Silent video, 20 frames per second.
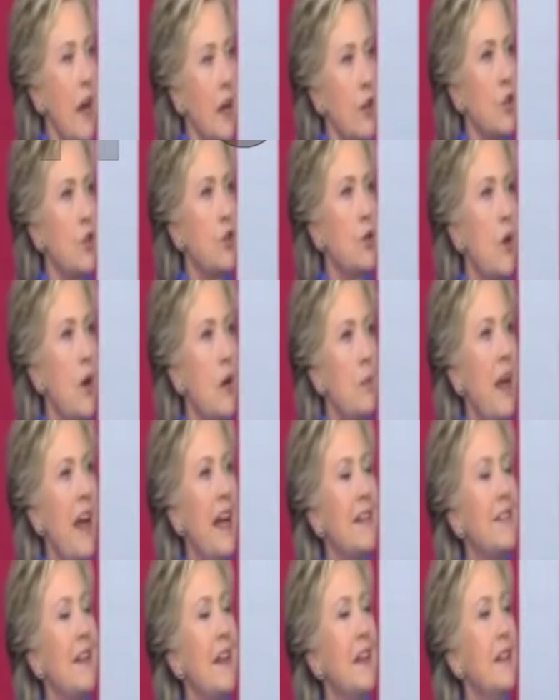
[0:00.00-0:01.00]
Donald Trump
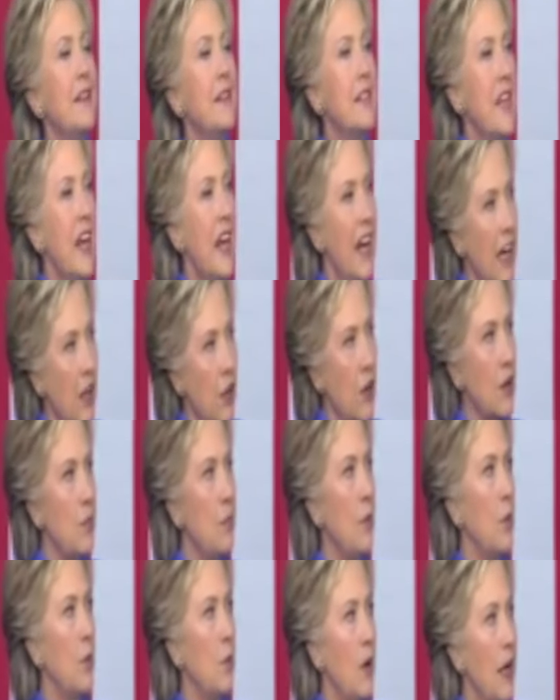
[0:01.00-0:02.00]
has a
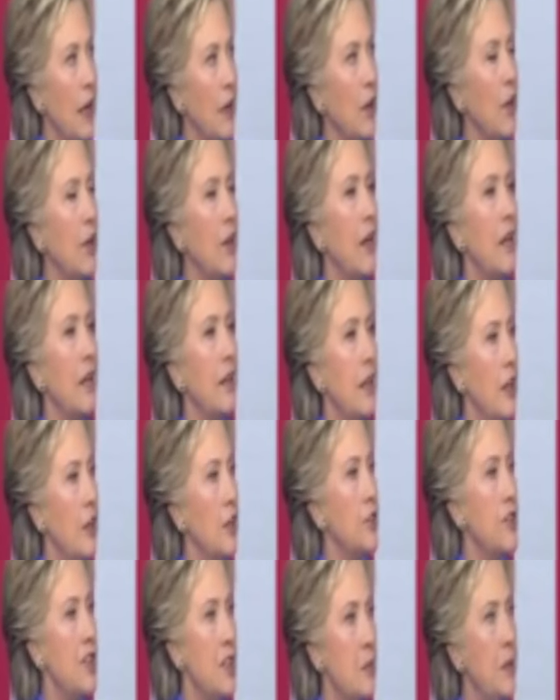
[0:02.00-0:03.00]
terrible record on
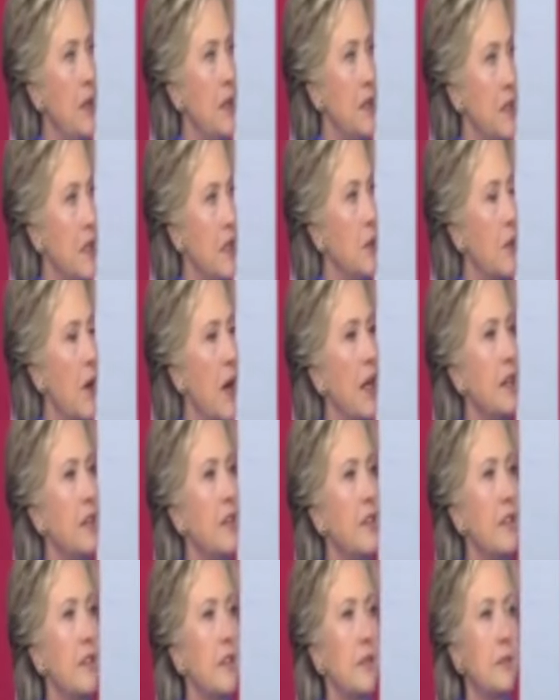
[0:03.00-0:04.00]
LGBT
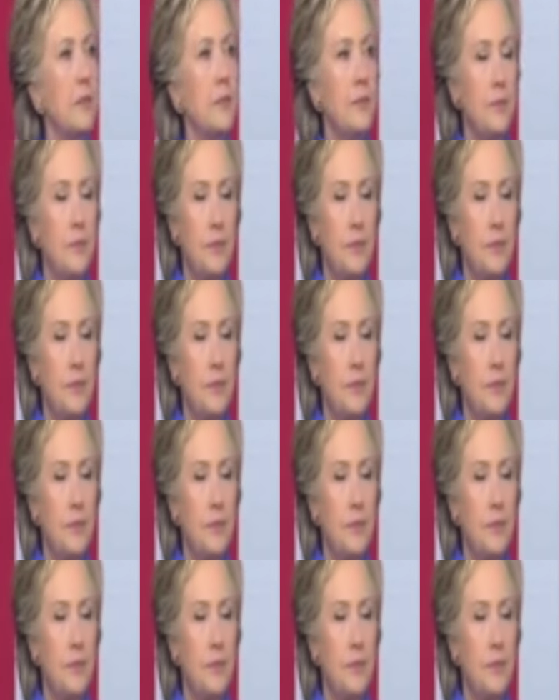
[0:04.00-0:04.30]
rights.